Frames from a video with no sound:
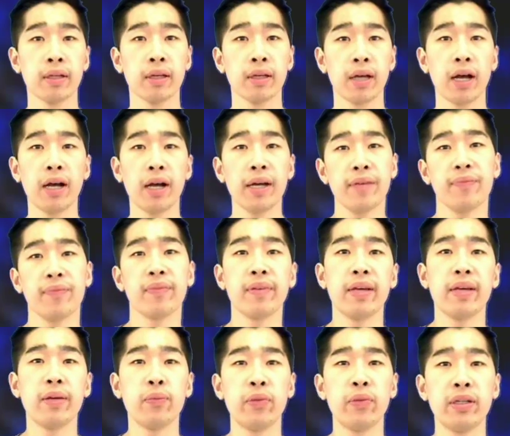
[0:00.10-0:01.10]
Hi,
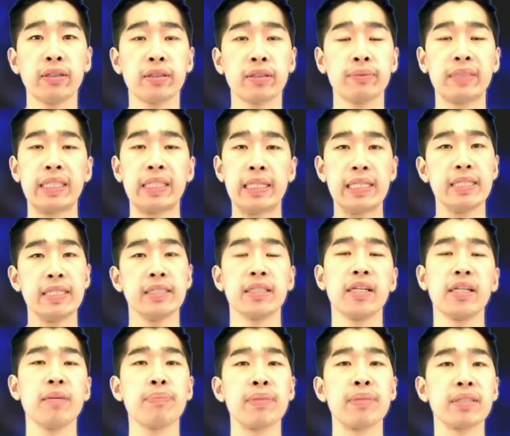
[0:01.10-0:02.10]
and welcome to
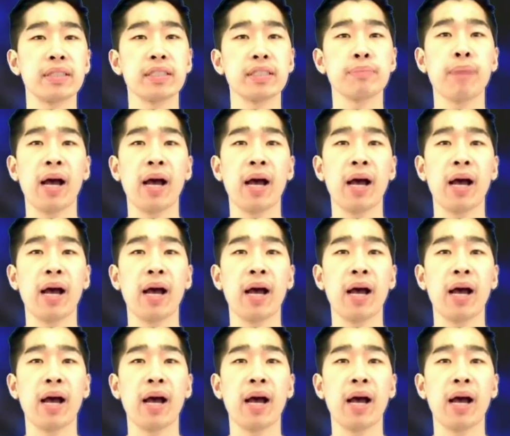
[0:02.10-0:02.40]
Internet Business